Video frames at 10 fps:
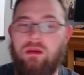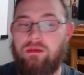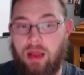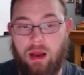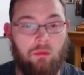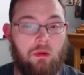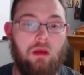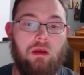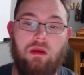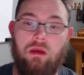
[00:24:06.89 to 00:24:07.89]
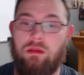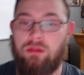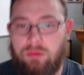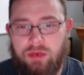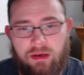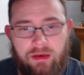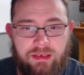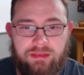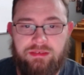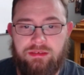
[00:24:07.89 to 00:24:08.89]
Now,
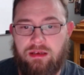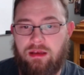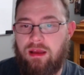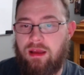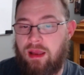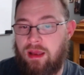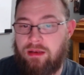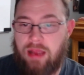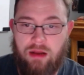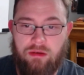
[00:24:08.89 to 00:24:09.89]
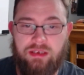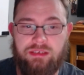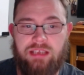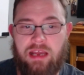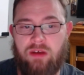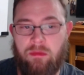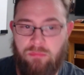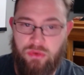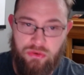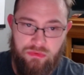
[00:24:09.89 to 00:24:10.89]
libertarians and anarchists have
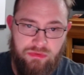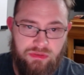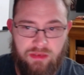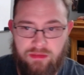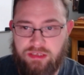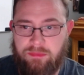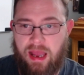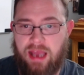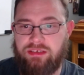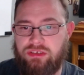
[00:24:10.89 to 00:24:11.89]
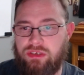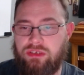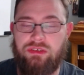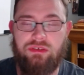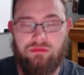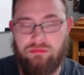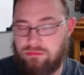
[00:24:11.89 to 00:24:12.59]
abused this passage